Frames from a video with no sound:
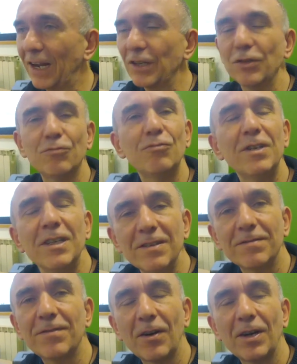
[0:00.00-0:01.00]
how you
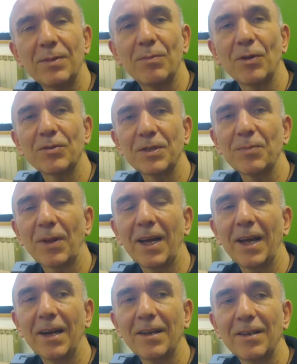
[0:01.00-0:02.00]
redefine
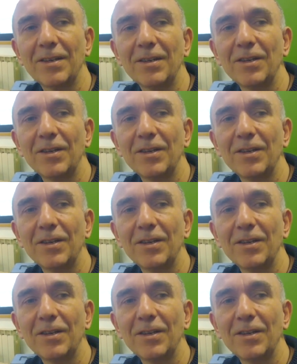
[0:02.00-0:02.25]
multiplayer.